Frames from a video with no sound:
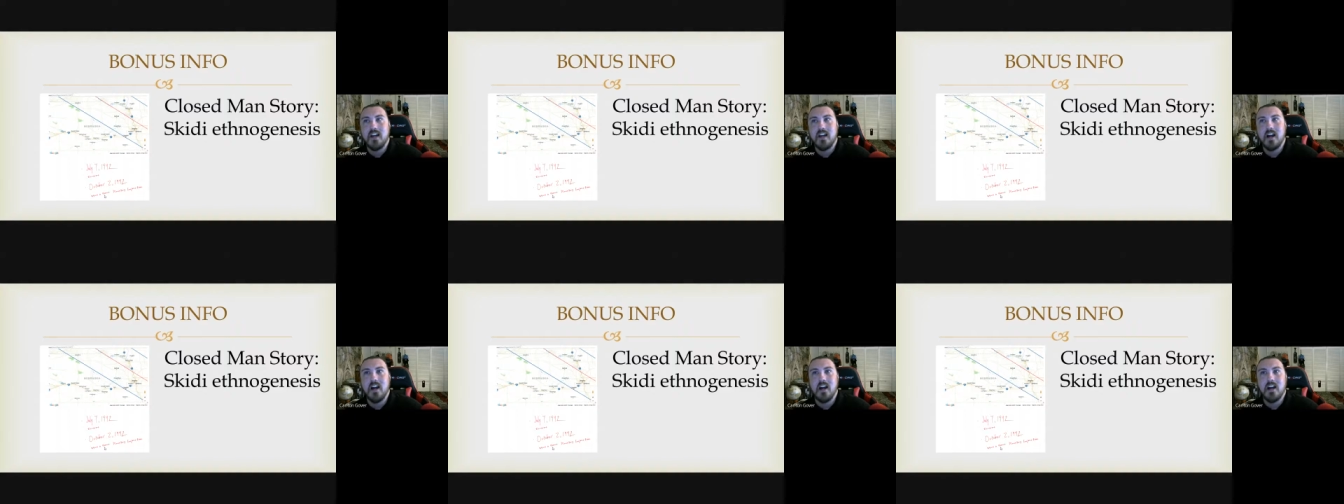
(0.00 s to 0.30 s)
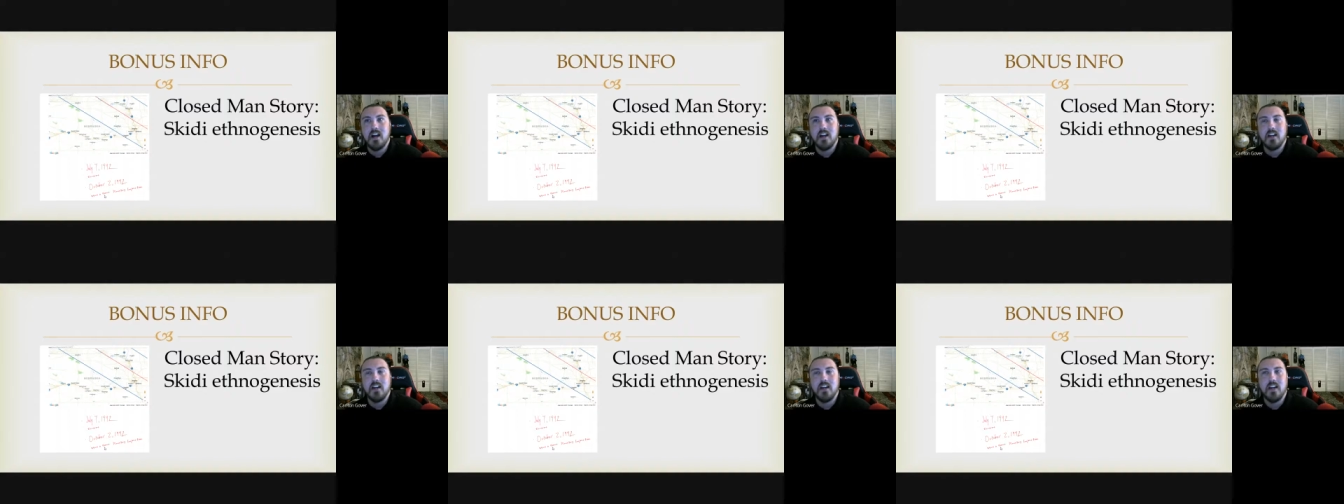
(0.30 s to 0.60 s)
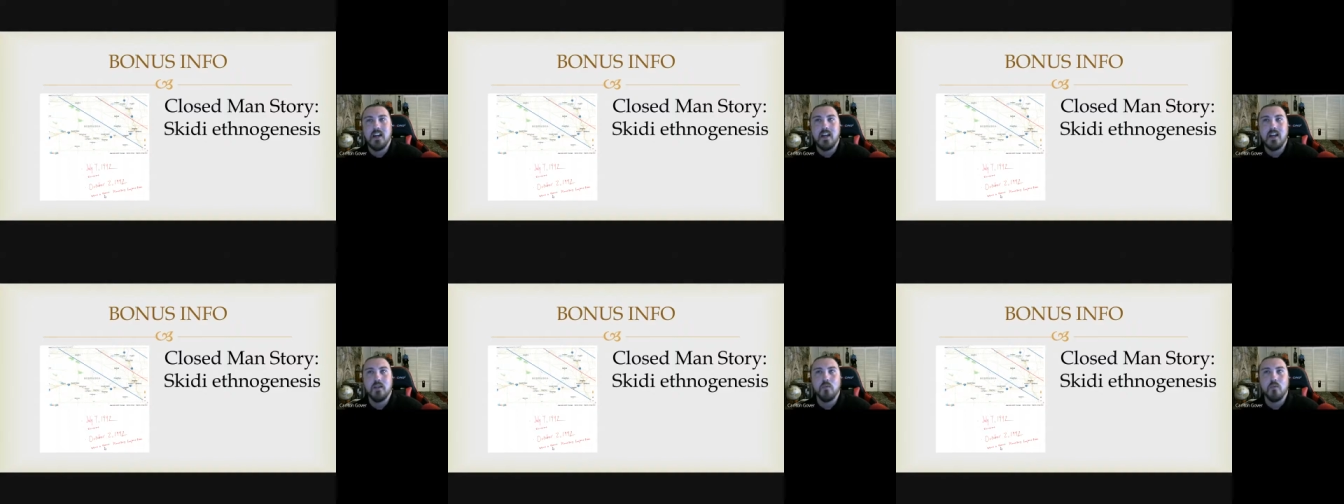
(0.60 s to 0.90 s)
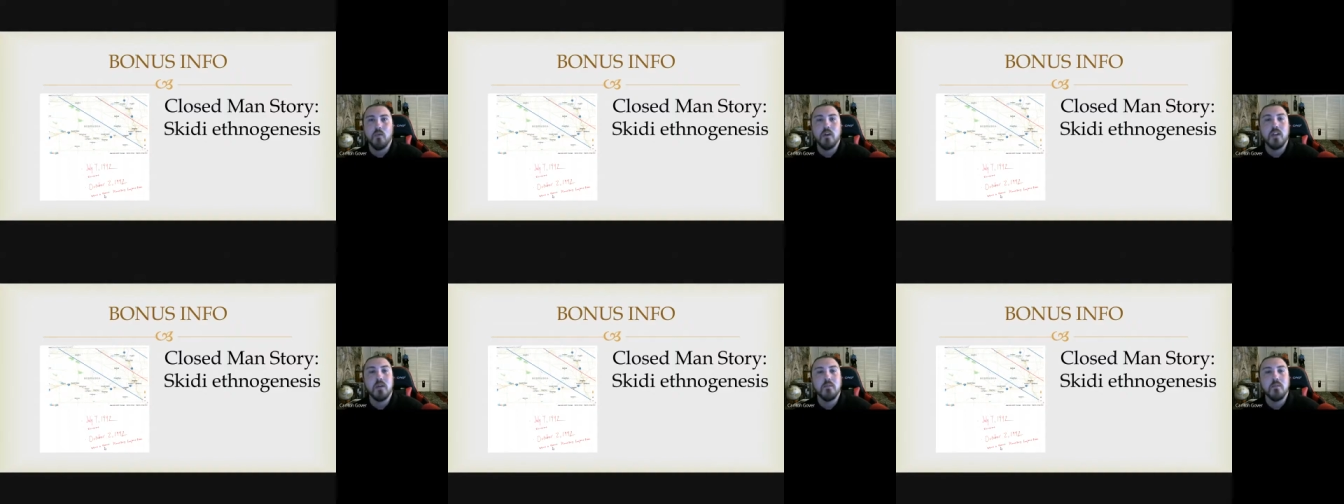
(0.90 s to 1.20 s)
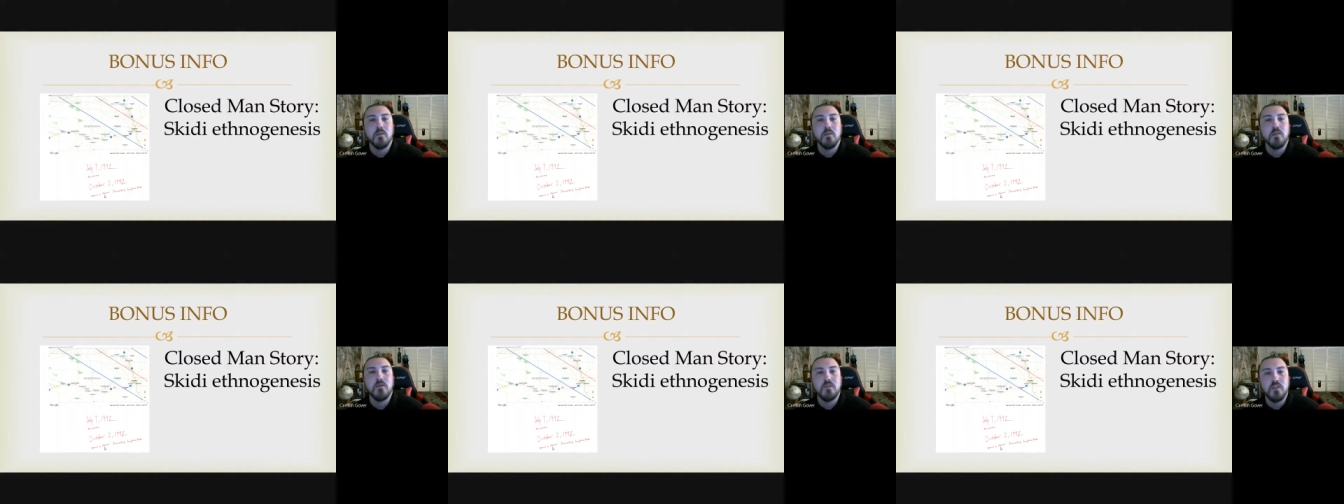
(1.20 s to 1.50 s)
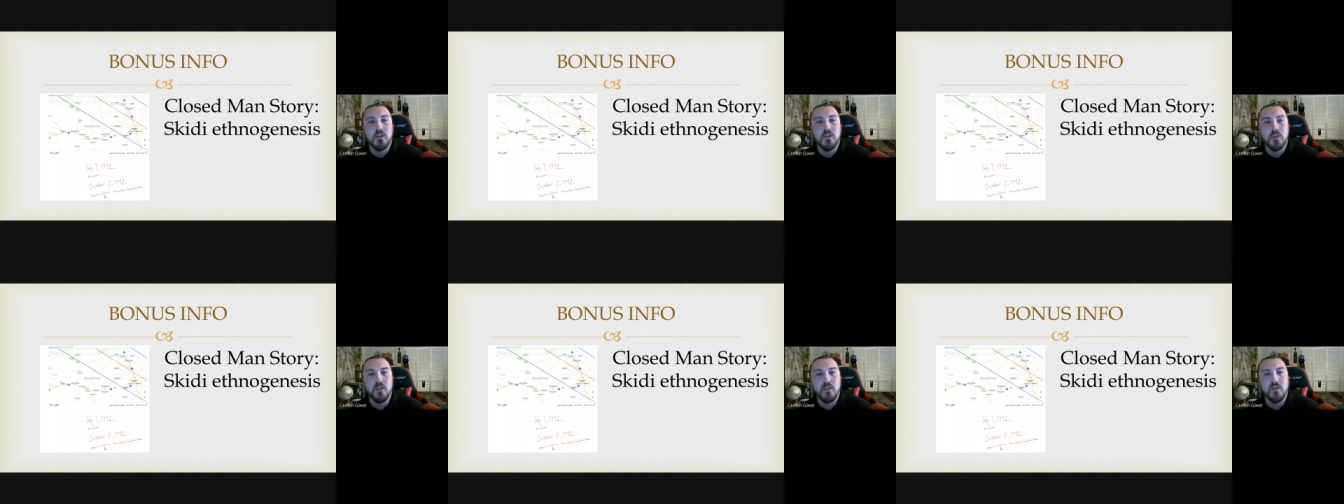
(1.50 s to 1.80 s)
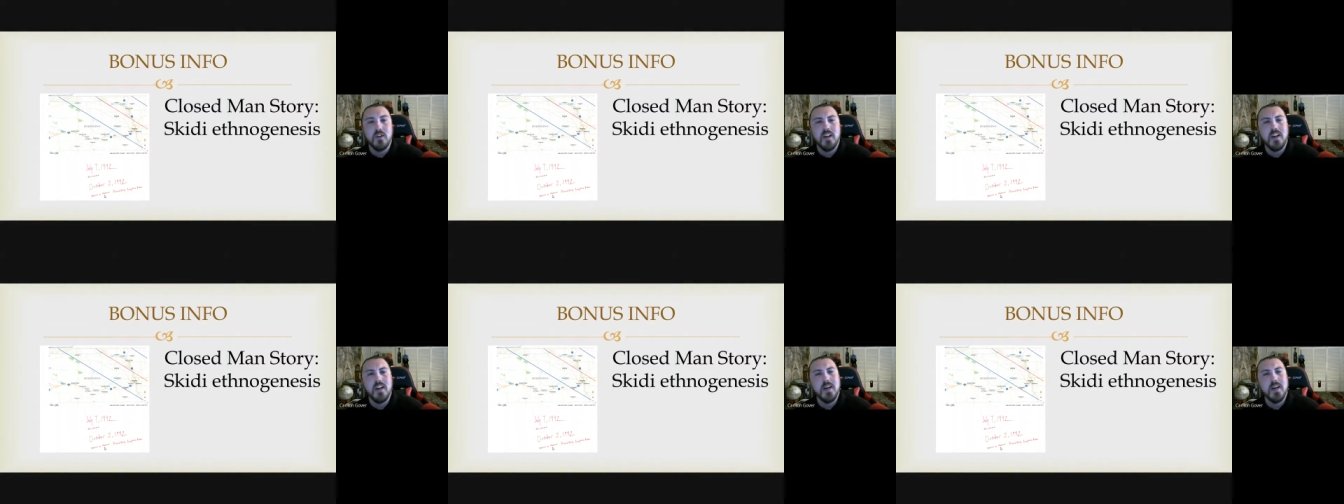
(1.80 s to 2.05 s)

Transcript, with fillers: uh, and where they move to,